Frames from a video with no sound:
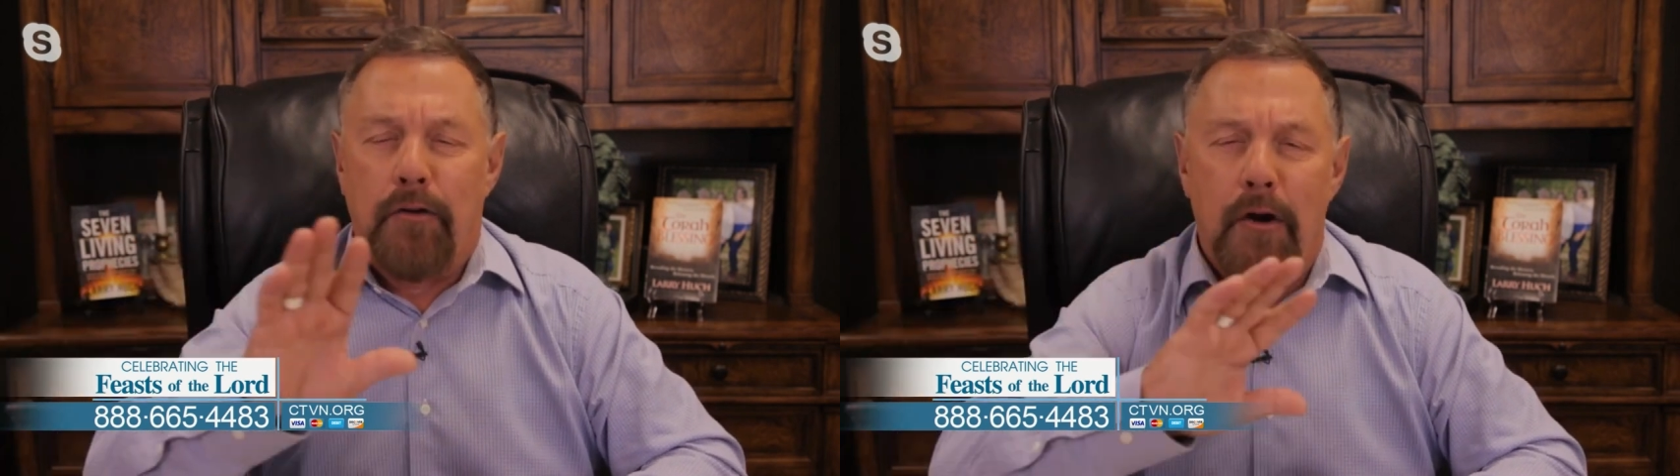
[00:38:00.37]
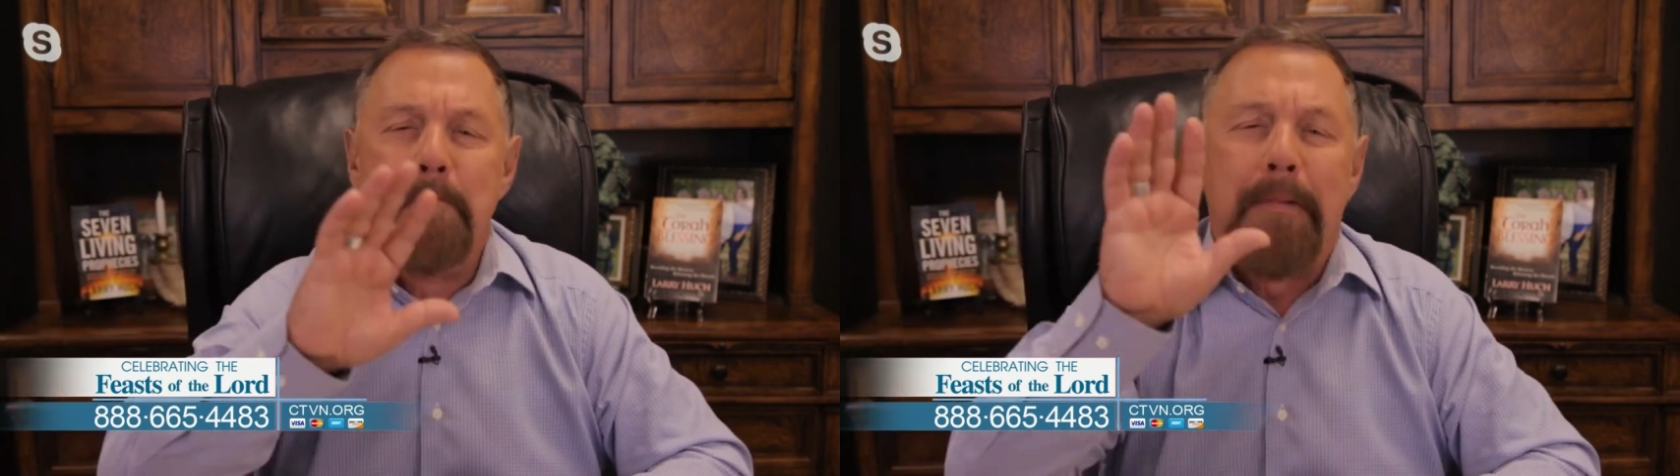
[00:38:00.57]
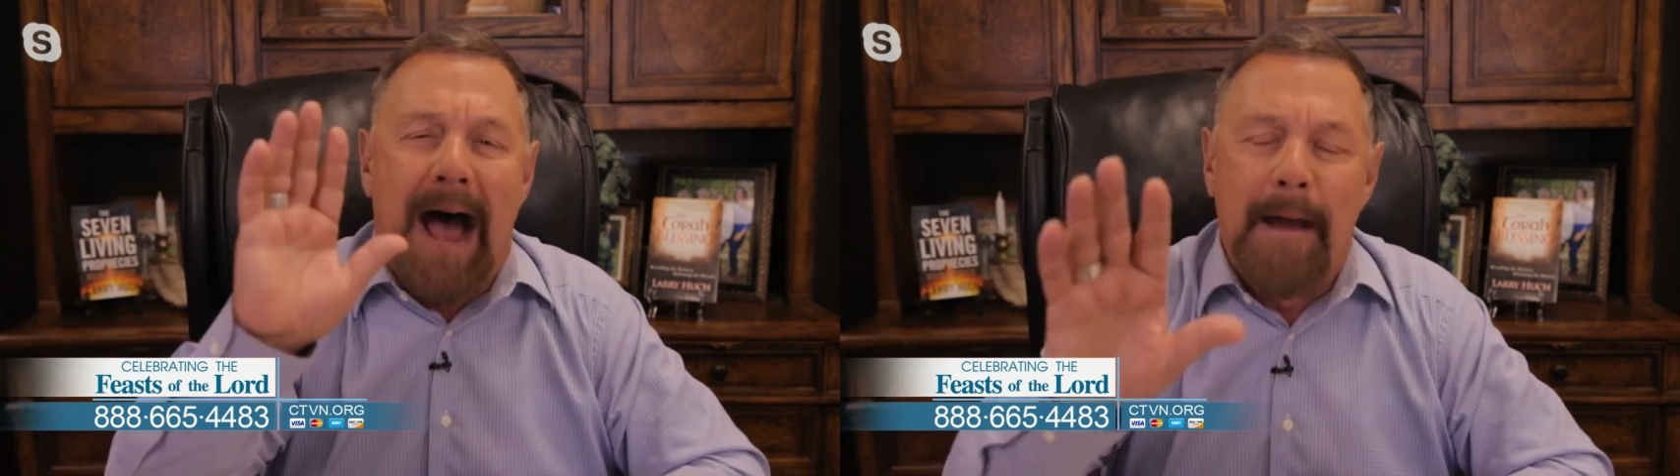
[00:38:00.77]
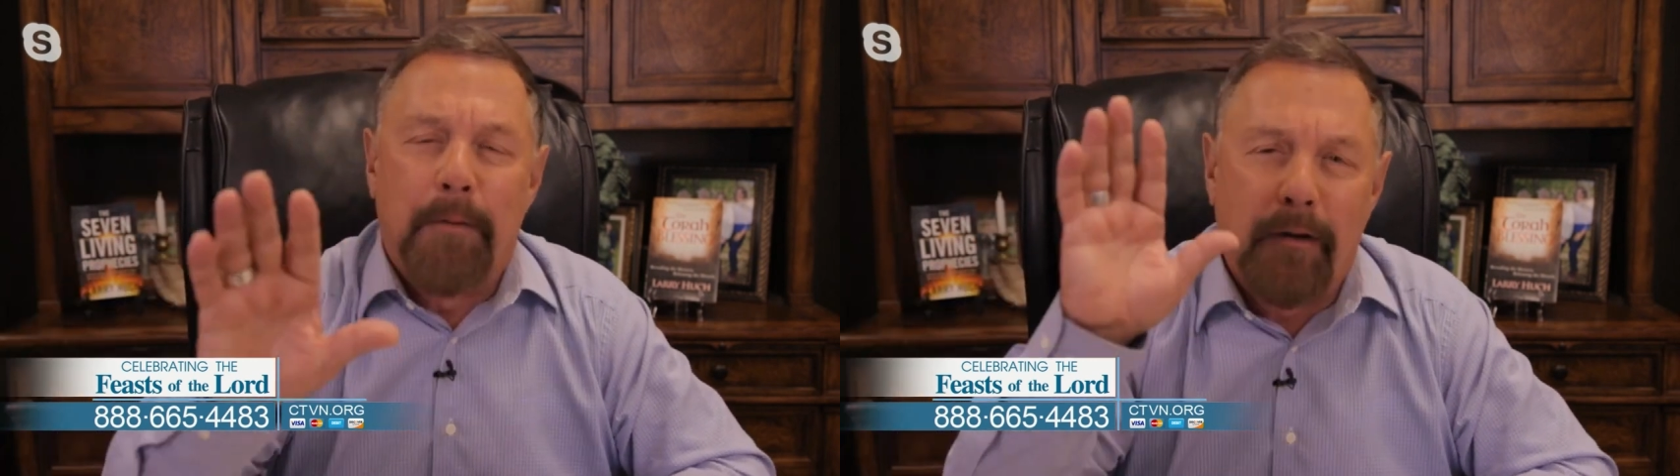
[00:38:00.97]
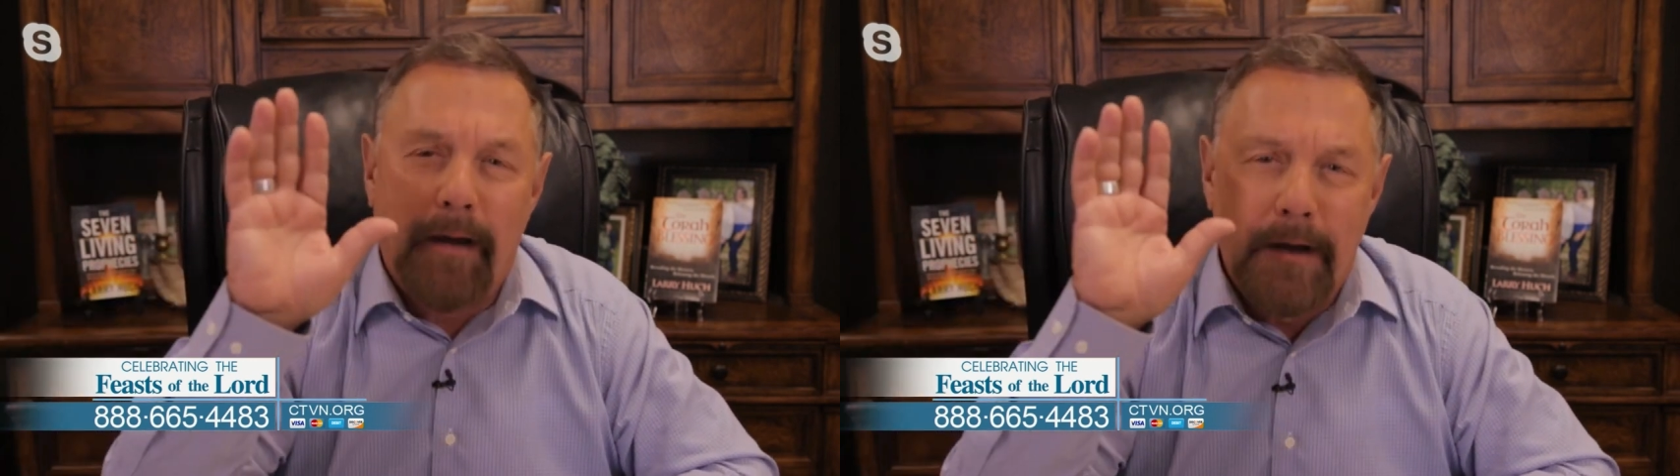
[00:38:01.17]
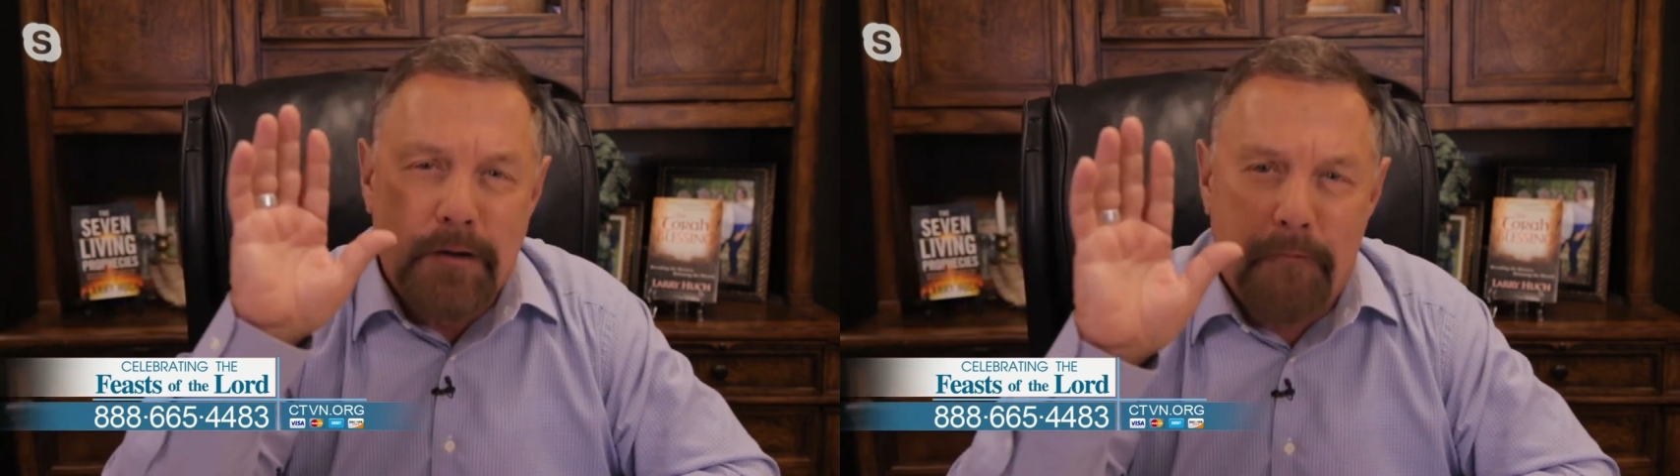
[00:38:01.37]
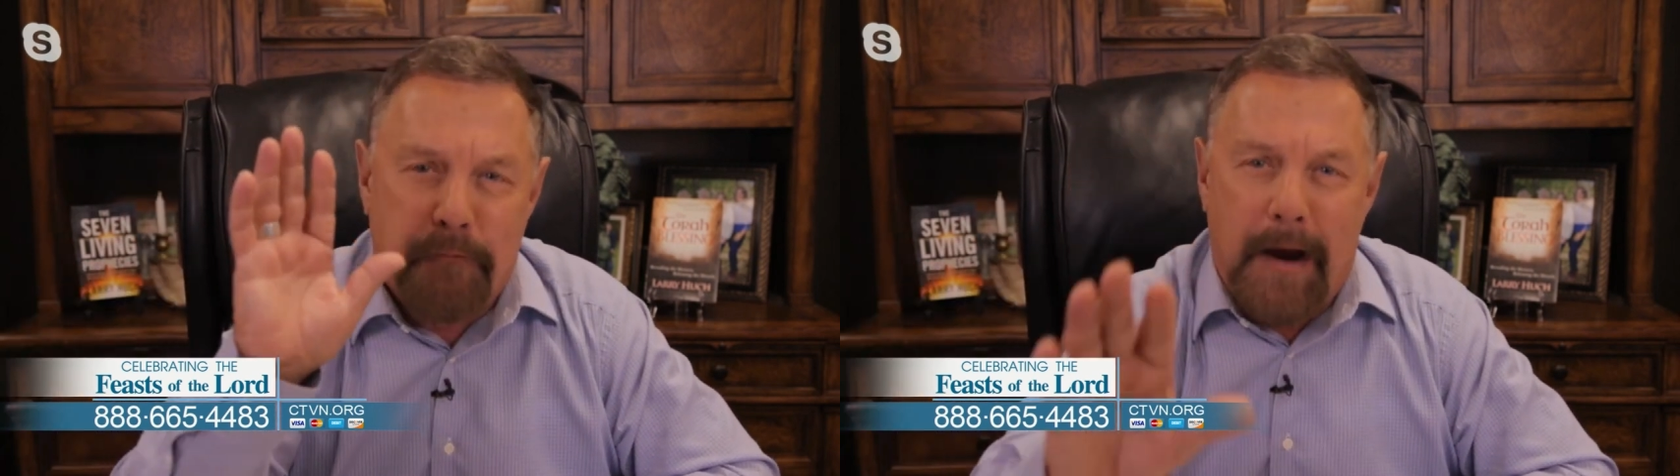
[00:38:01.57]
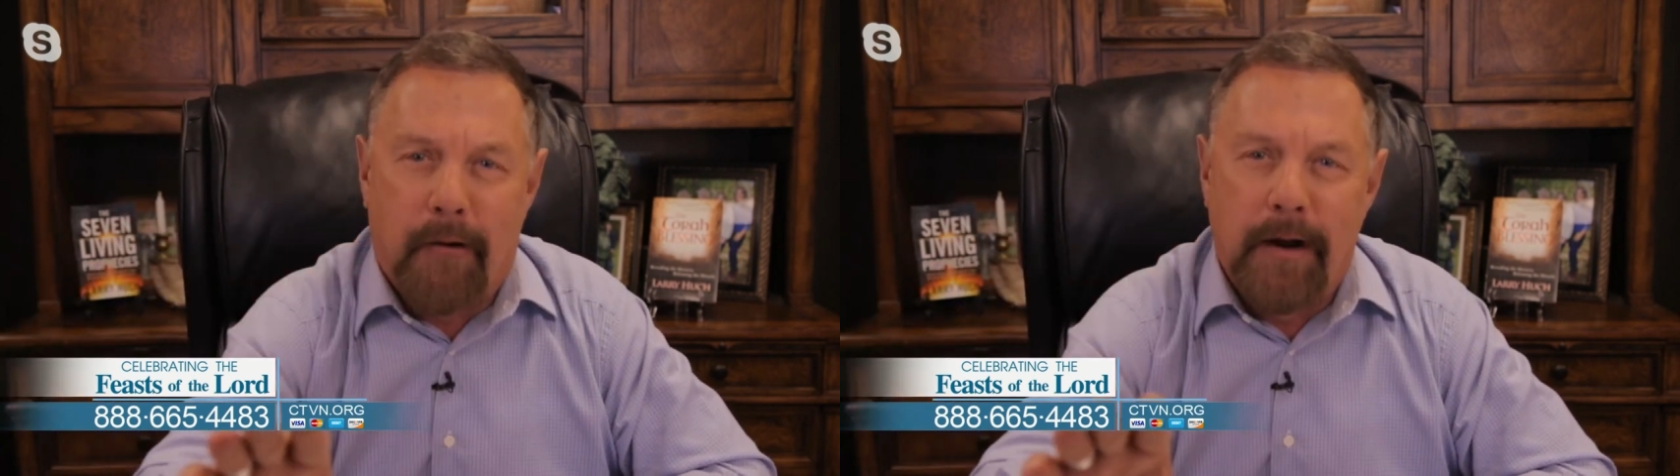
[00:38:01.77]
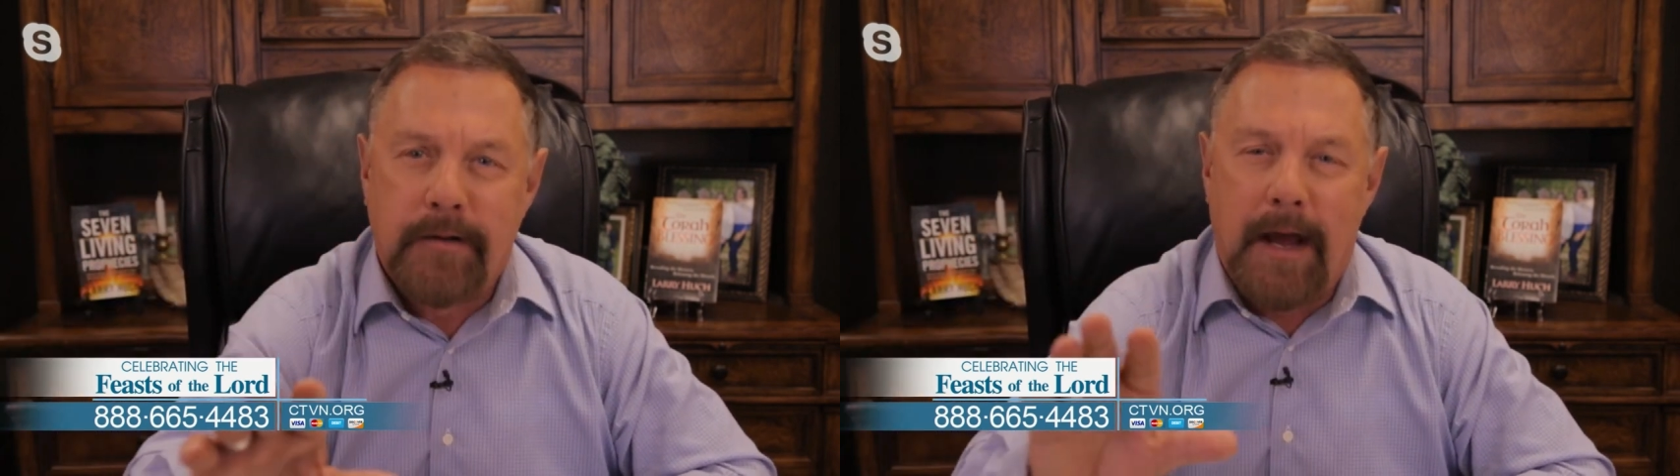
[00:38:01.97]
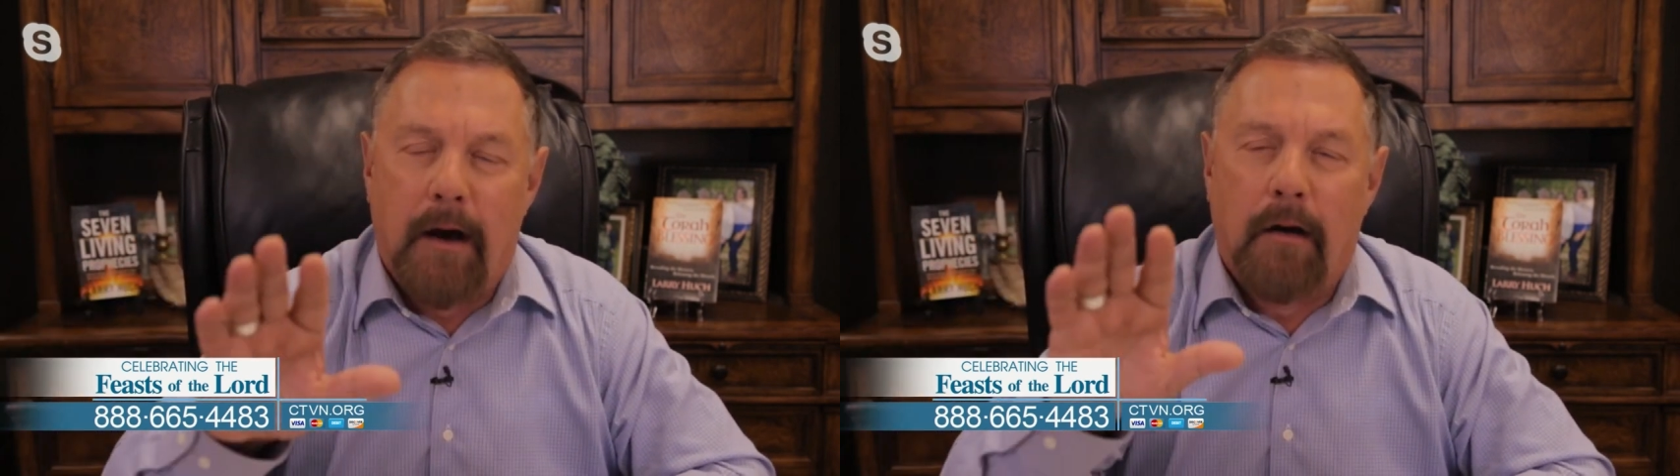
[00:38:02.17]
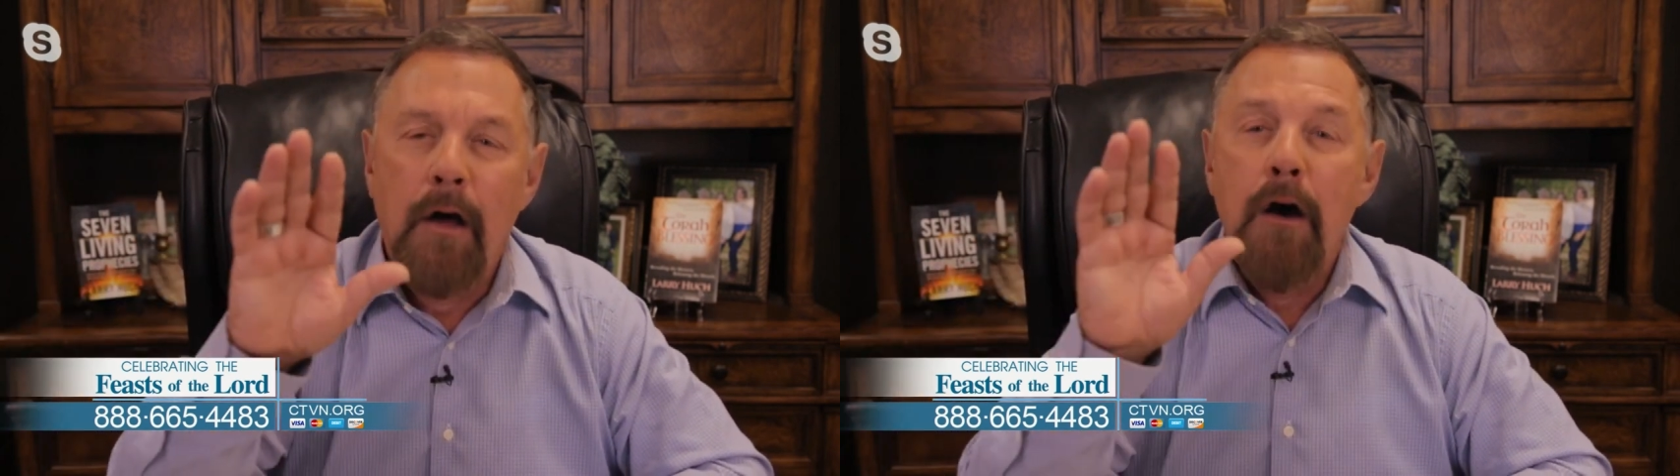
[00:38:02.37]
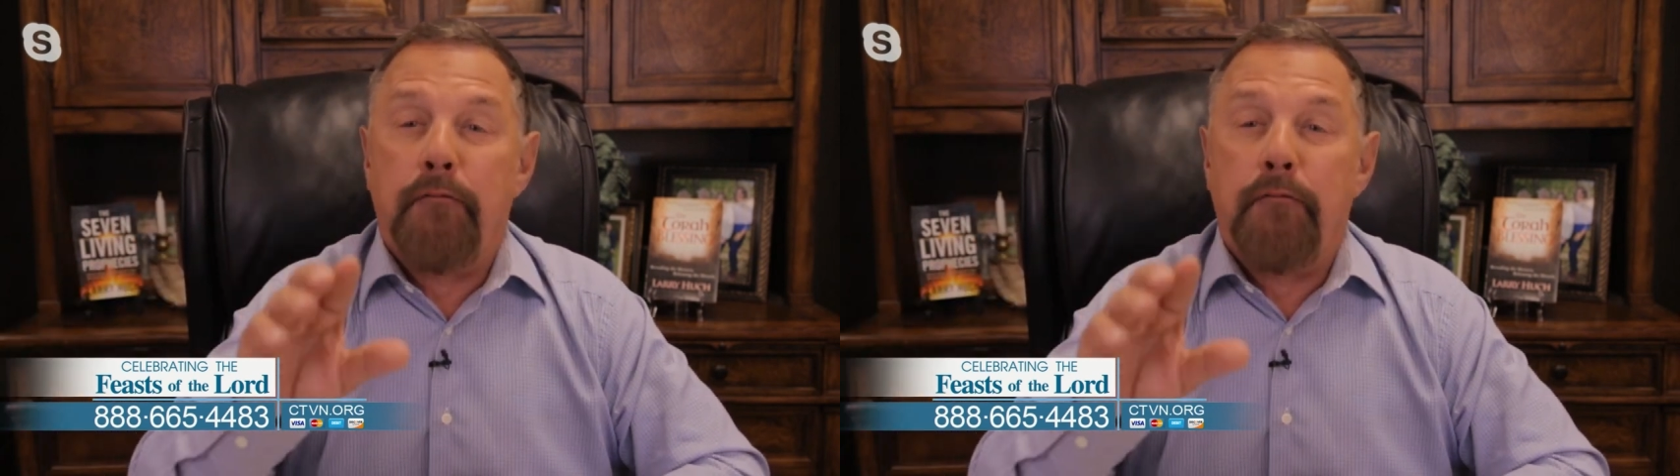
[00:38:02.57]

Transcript: Your Bible is a fairy tale